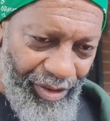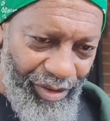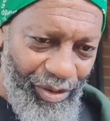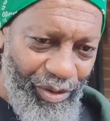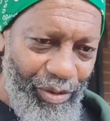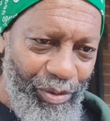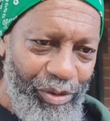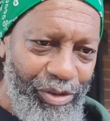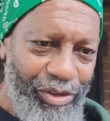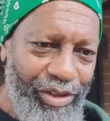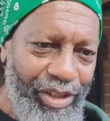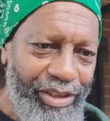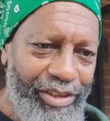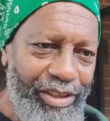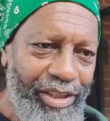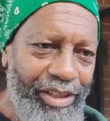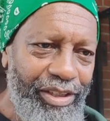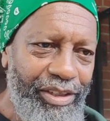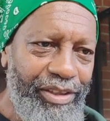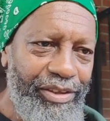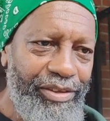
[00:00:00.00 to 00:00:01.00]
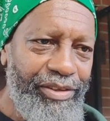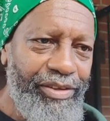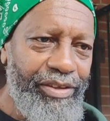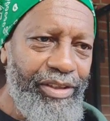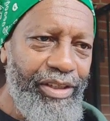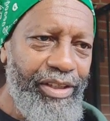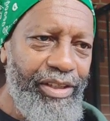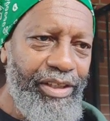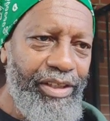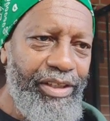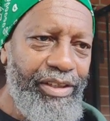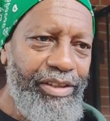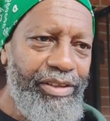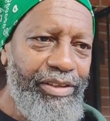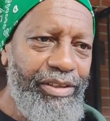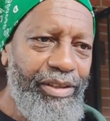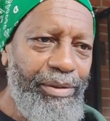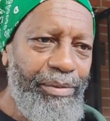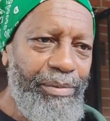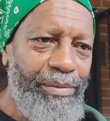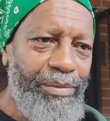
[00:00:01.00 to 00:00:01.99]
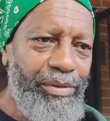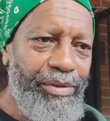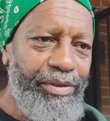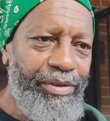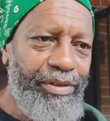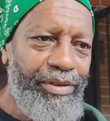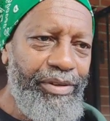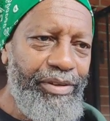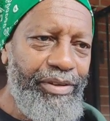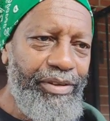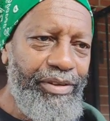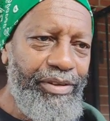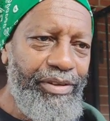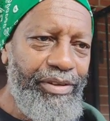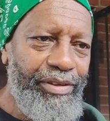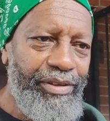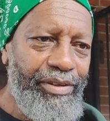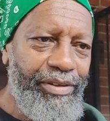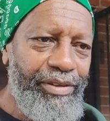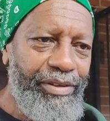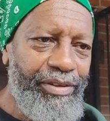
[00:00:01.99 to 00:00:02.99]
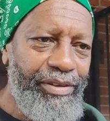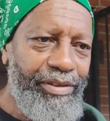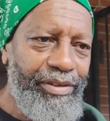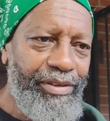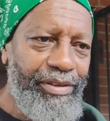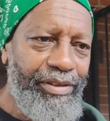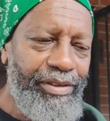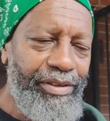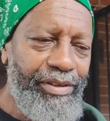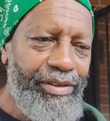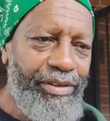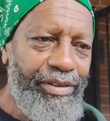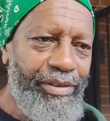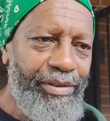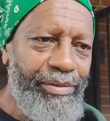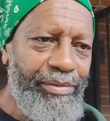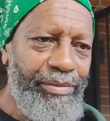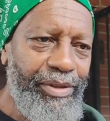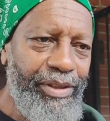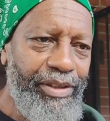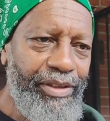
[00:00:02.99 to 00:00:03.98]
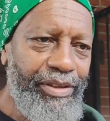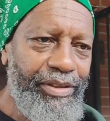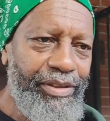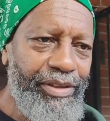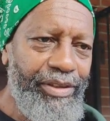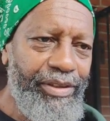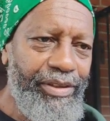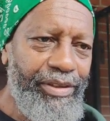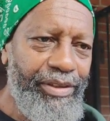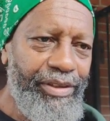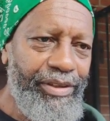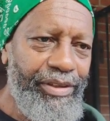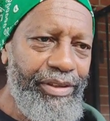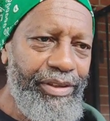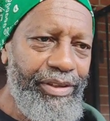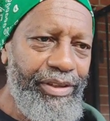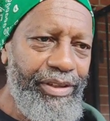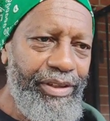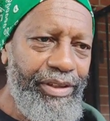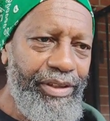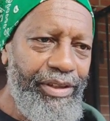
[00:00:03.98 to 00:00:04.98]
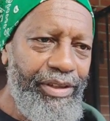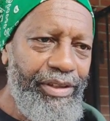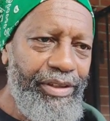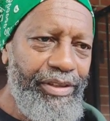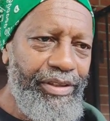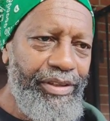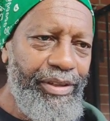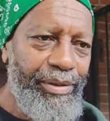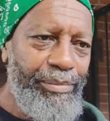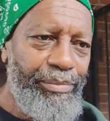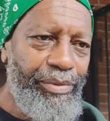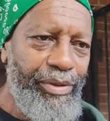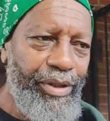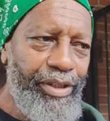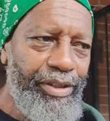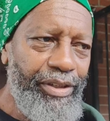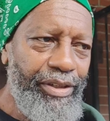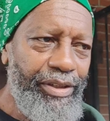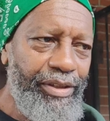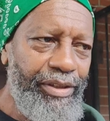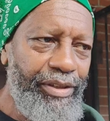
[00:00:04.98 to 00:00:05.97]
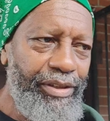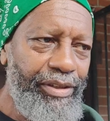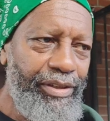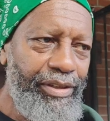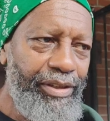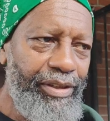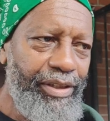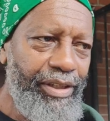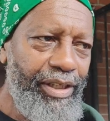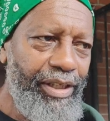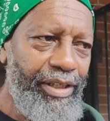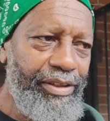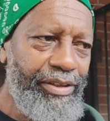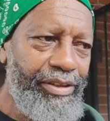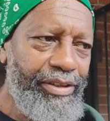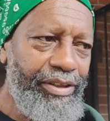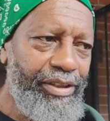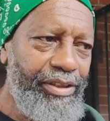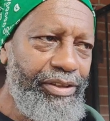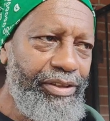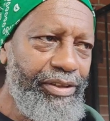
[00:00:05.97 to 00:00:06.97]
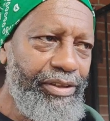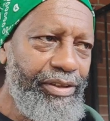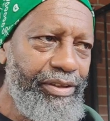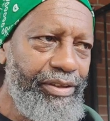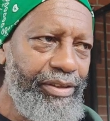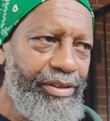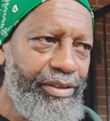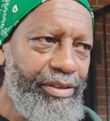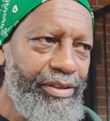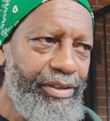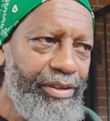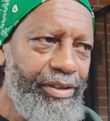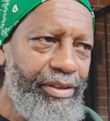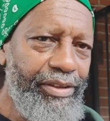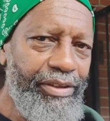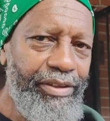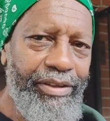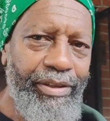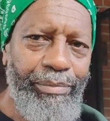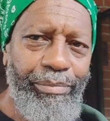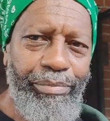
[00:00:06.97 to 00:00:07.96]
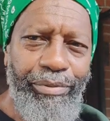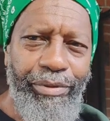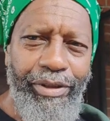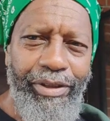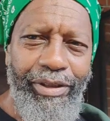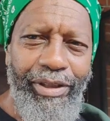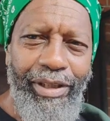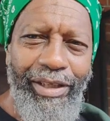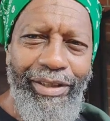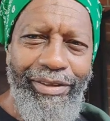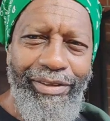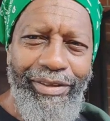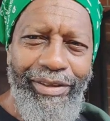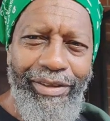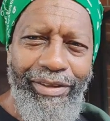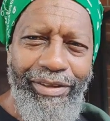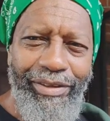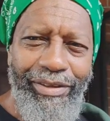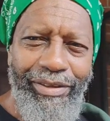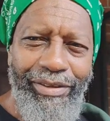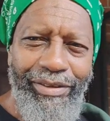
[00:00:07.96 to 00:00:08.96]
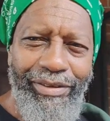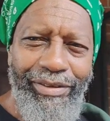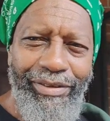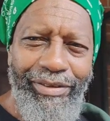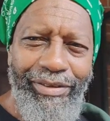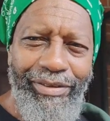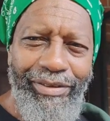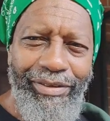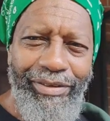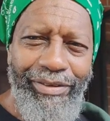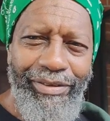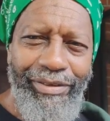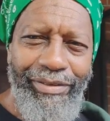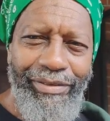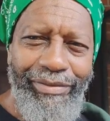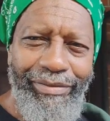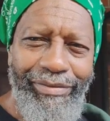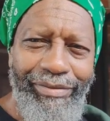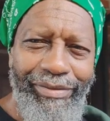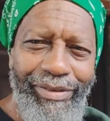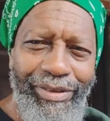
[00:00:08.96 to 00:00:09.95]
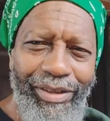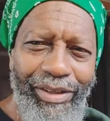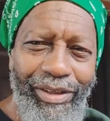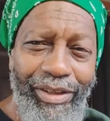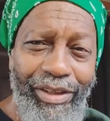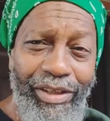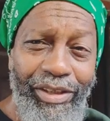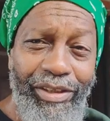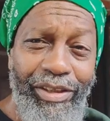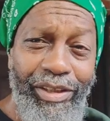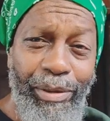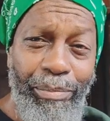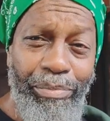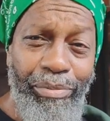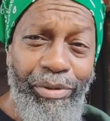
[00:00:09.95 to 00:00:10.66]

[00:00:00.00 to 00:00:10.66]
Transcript: oh, should I say the? Uh, what I say? The brother as teacher, the brother as teacher. The